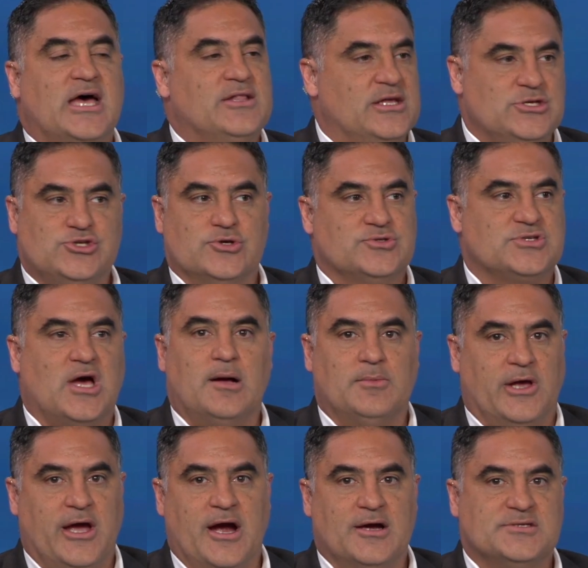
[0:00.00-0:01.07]
they chose
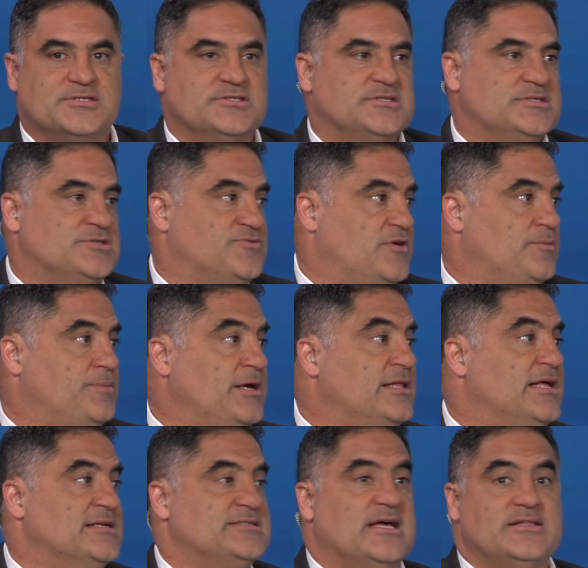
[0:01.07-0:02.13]
Kamala Harris as his VP.
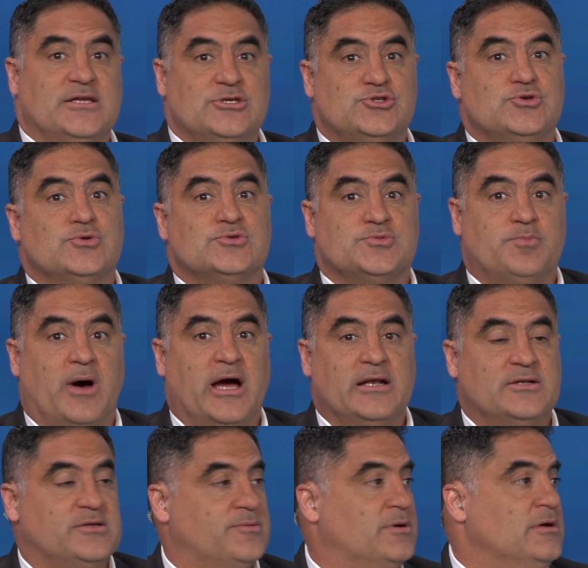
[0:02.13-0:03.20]
That's how they chose
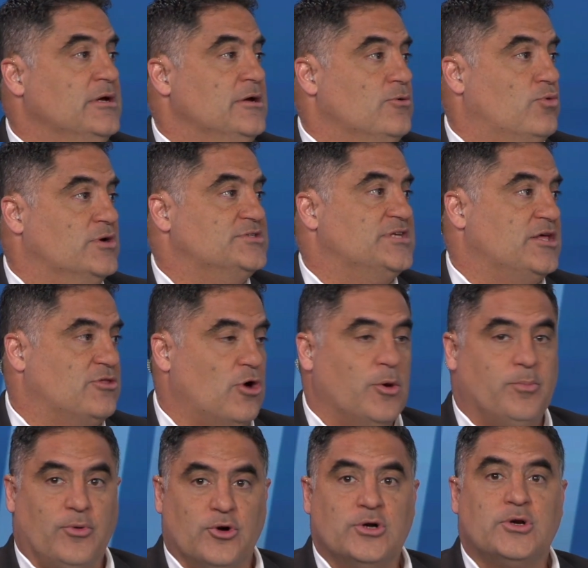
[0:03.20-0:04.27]
Biden once they
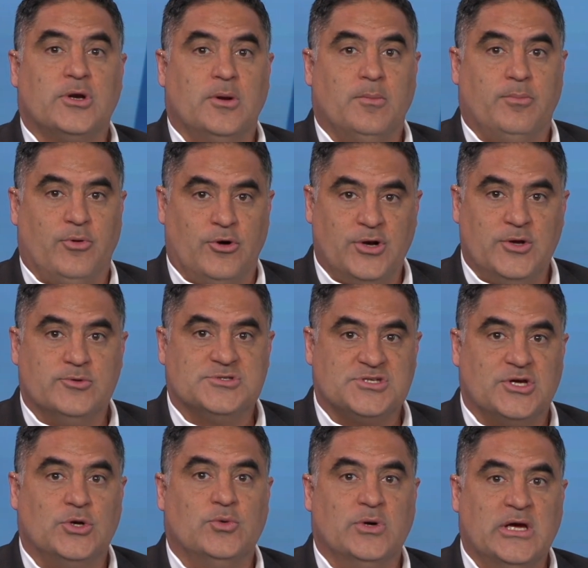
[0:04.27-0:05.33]
thought Bernie was
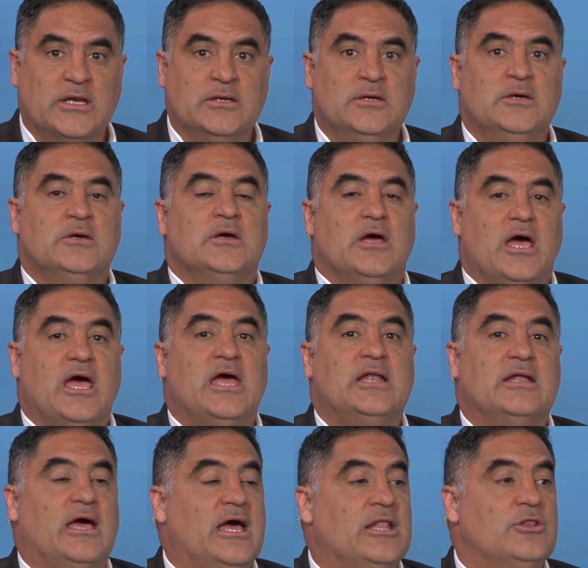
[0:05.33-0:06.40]
gonna win.
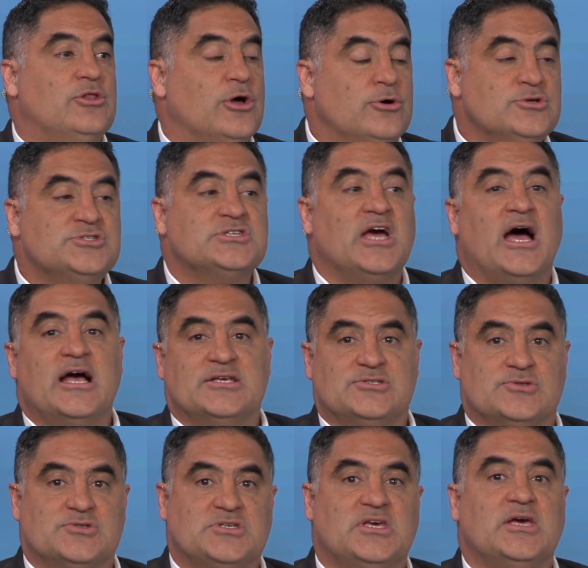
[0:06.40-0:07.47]
And those guys,
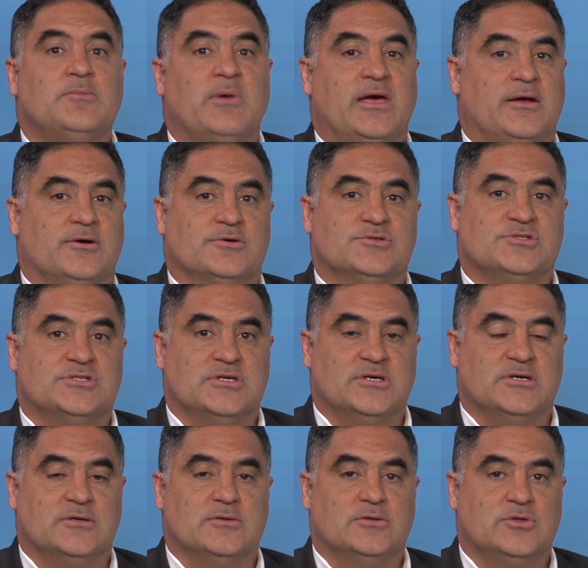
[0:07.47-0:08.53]
those kingmakers,
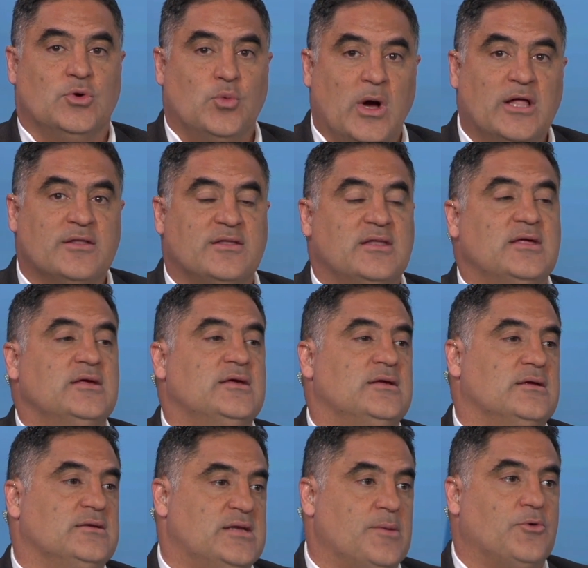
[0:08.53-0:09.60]
the wealthy
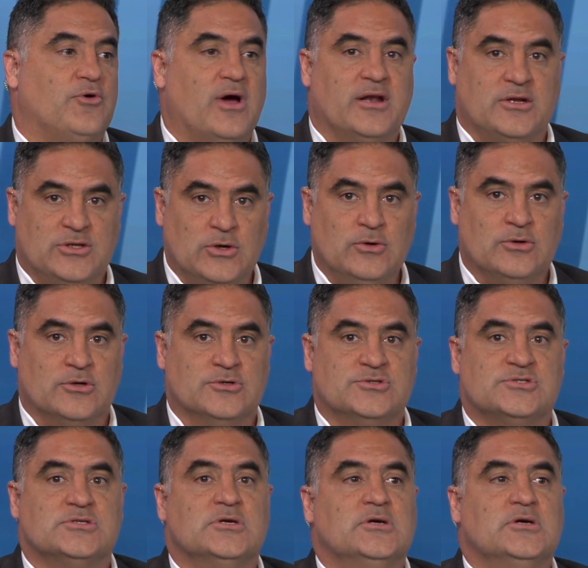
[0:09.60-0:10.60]
Democratic donors,